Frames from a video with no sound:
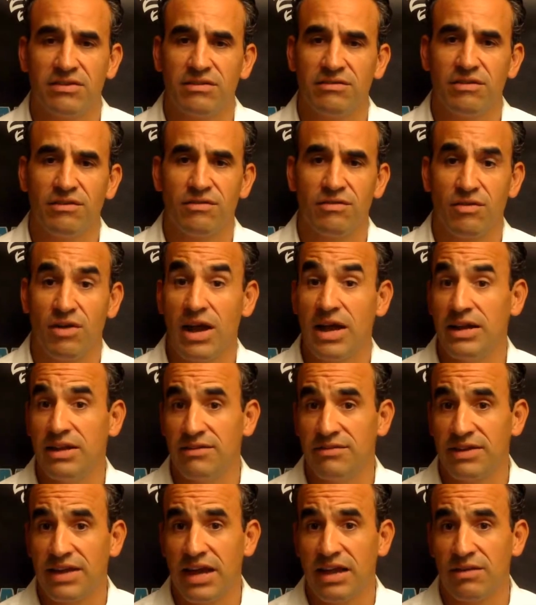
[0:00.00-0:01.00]
of a variety
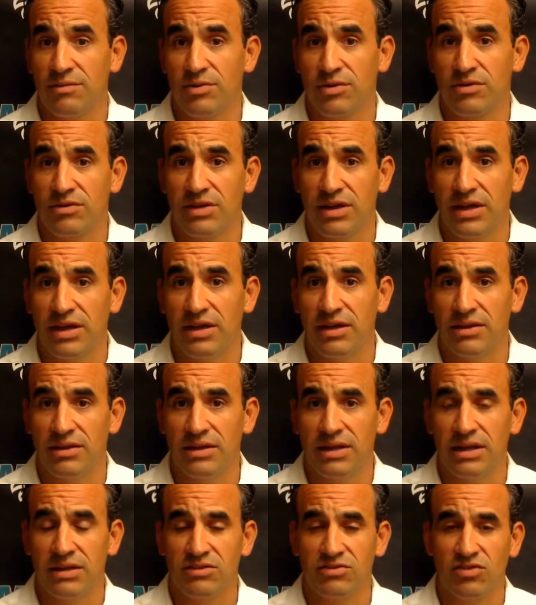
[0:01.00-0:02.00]
of caliber,
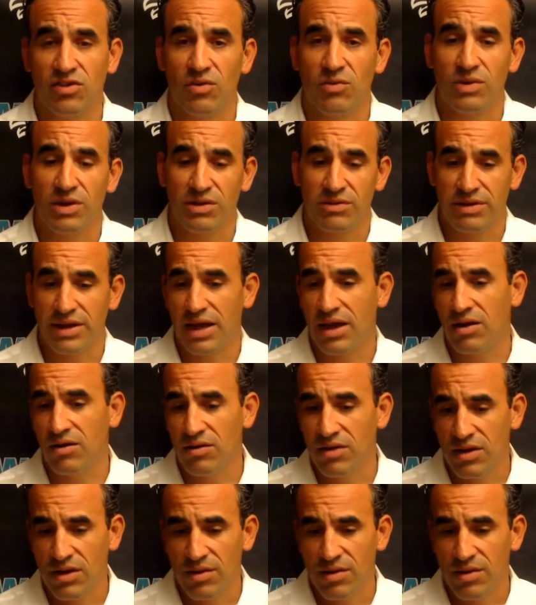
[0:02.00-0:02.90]
and so we are now